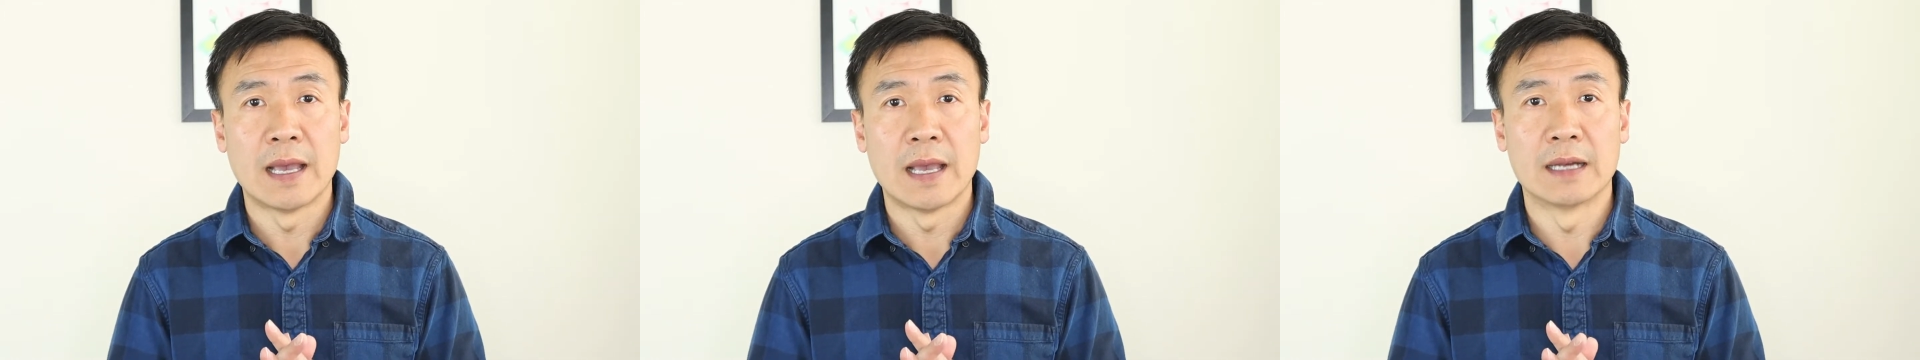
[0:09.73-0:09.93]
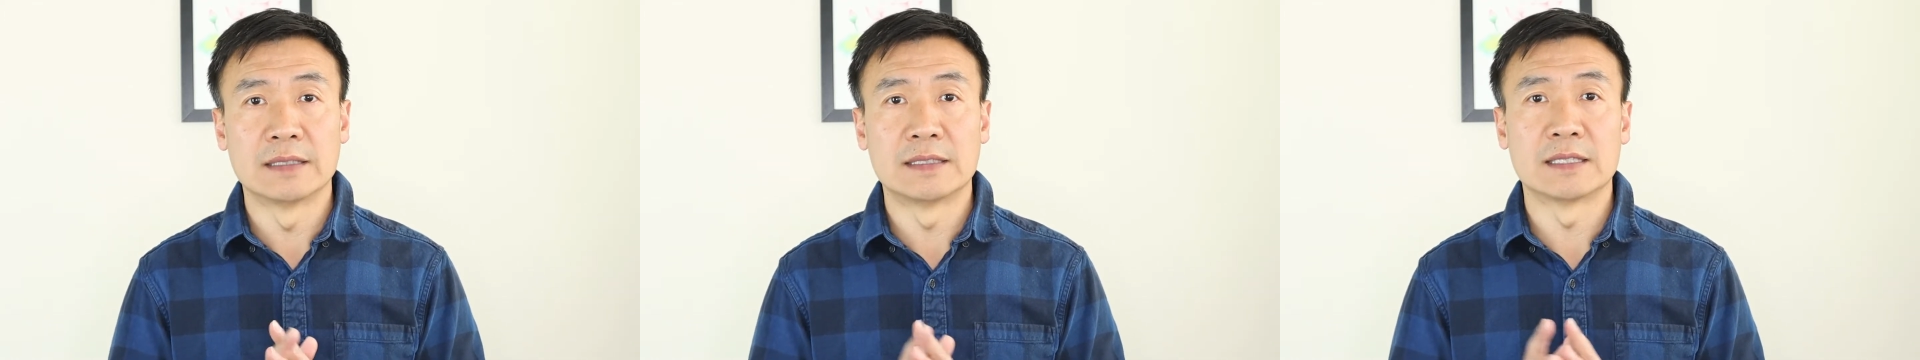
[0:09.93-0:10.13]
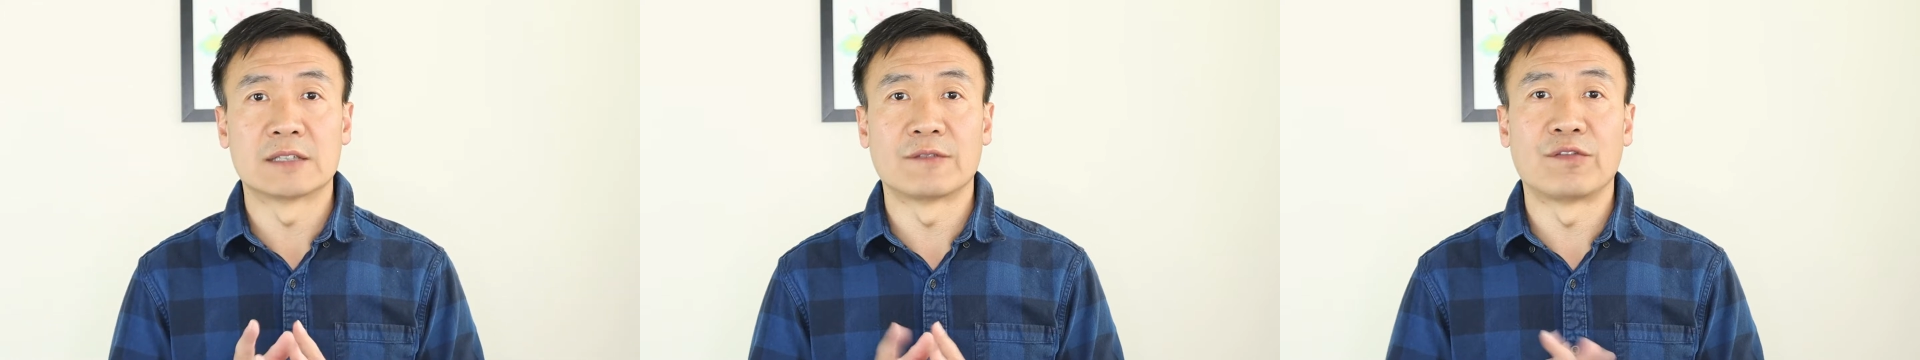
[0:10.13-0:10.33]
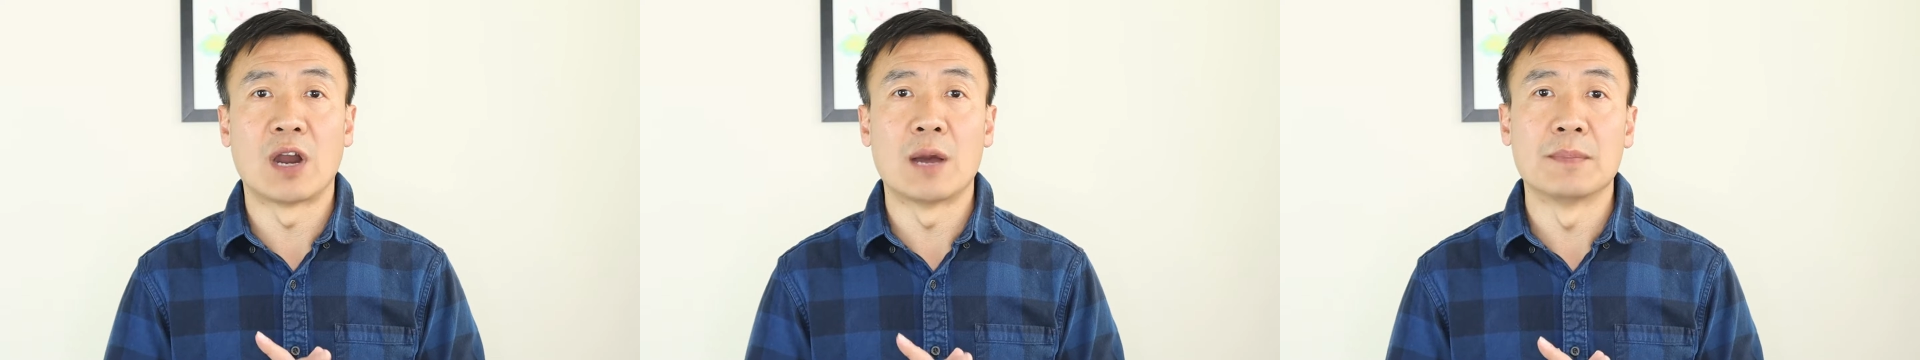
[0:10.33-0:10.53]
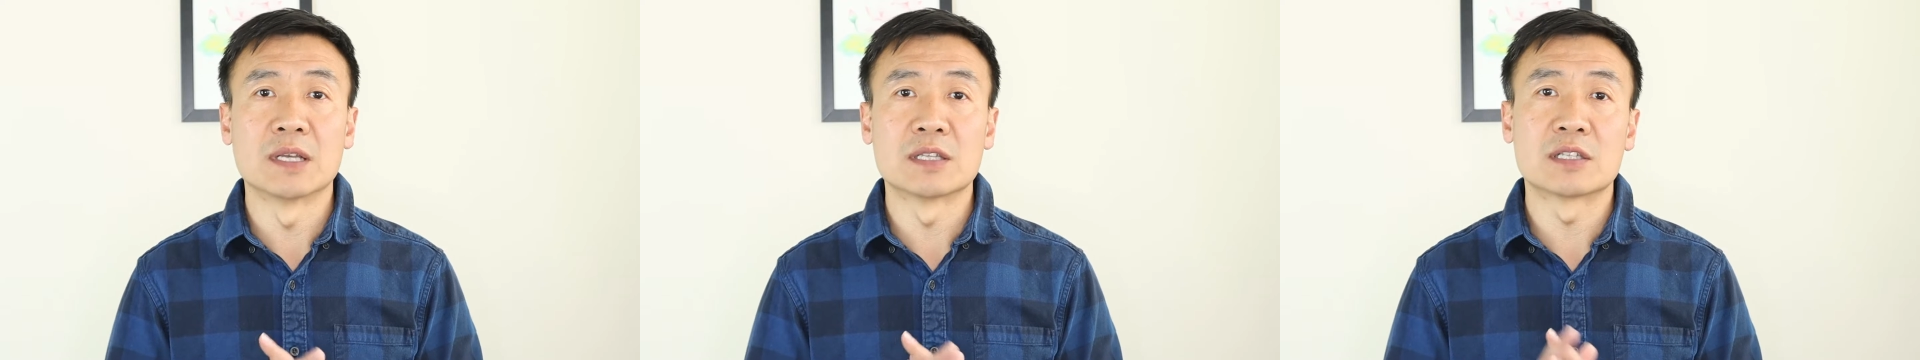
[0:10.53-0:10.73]
and just
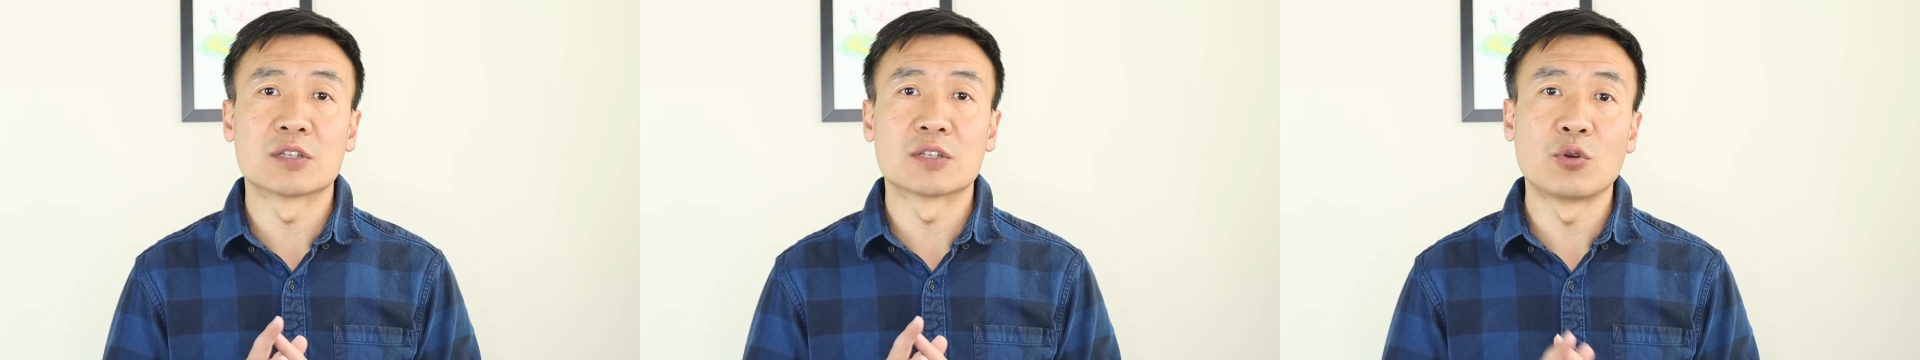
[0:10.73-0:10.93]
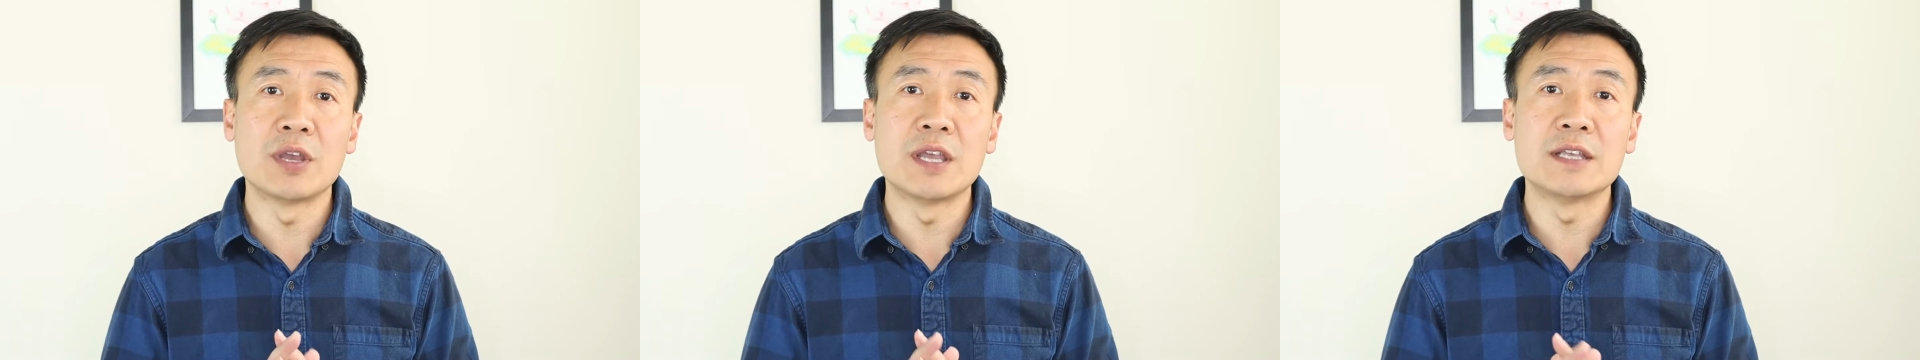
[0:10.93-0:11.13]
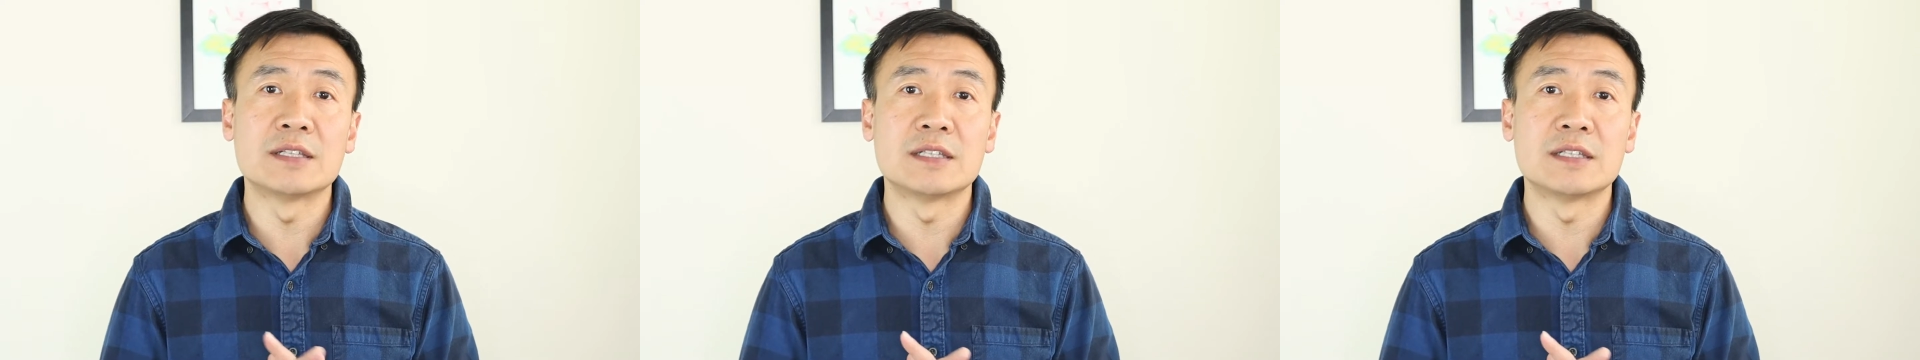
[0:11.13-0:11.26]
from 3